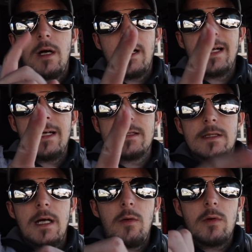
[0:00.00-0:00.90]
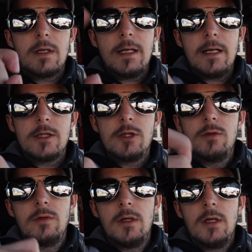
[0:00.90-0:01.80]
Alright guys, I will catch
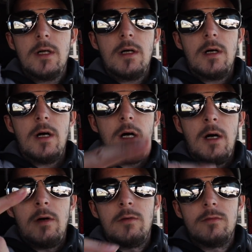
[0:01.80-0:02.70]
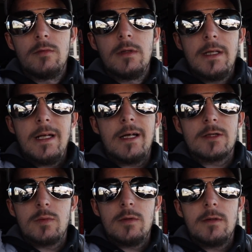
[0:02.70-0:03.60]
you on the
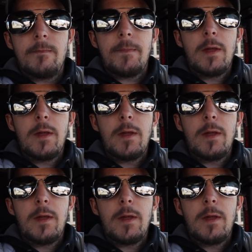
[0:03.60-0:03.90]
next one.